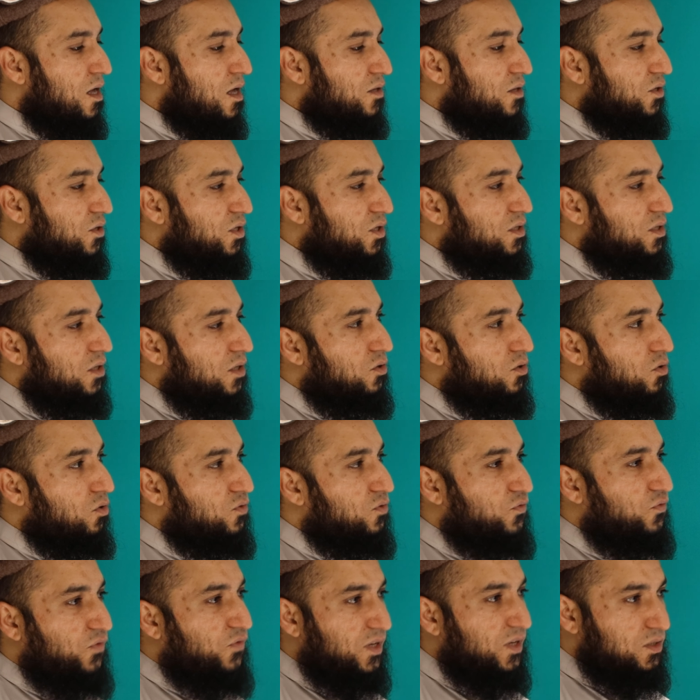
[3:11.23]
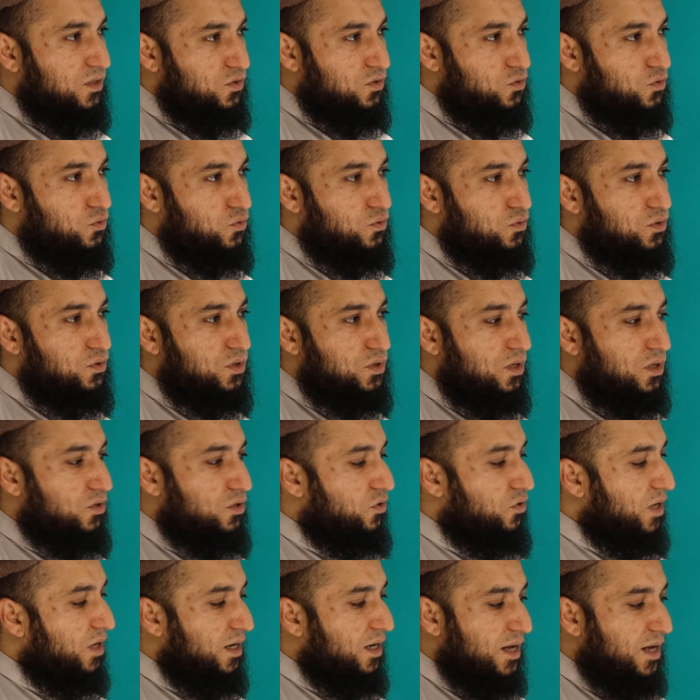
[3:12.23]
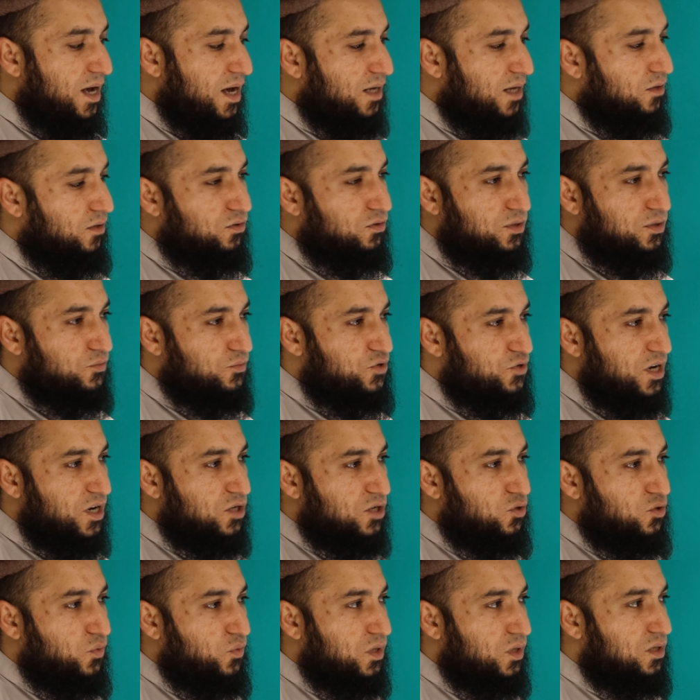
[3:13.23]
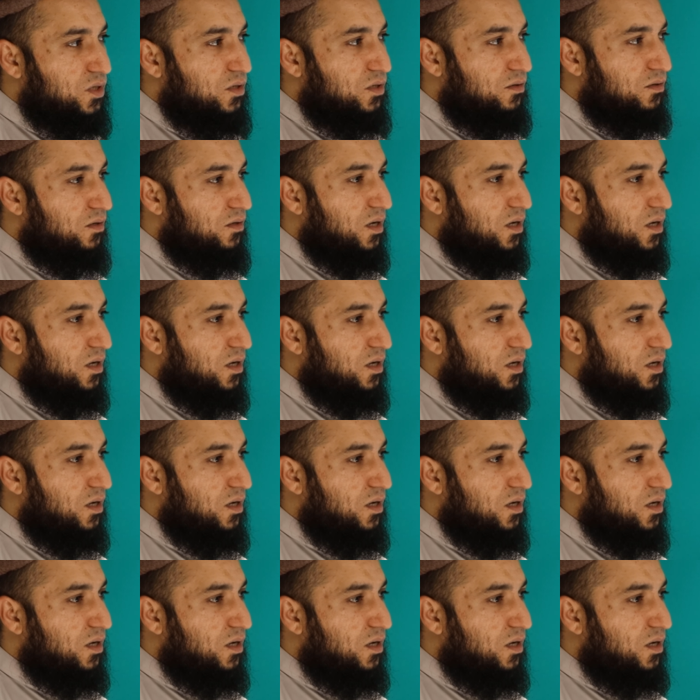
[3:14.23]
These are not fixed rules you can add or subtract to it.